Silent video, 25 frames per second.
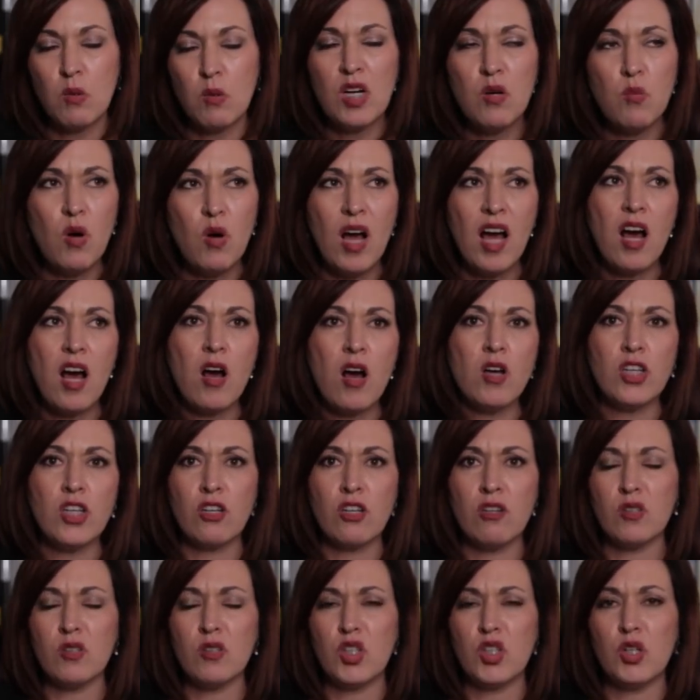wow,
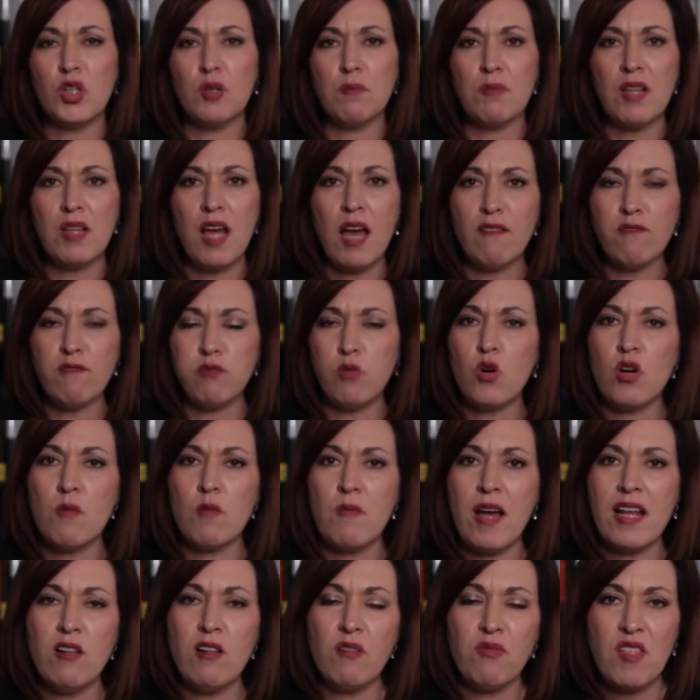your your platform, I
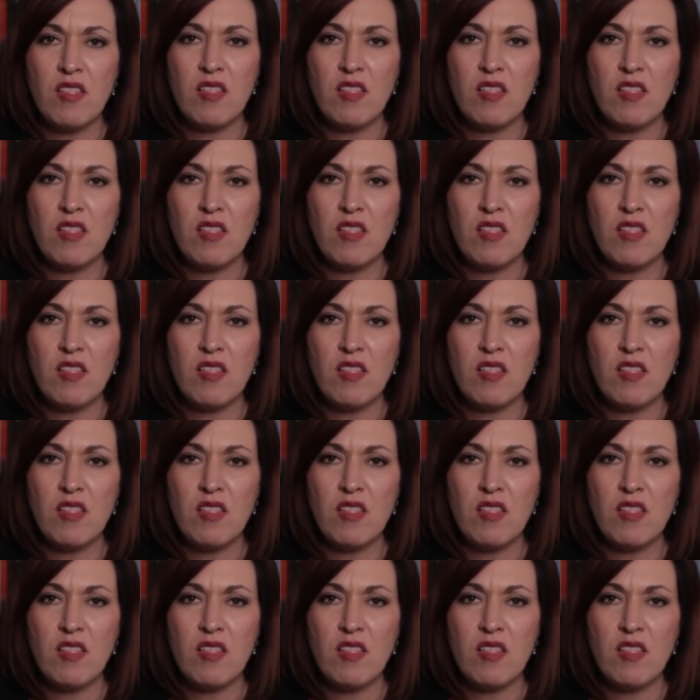don't think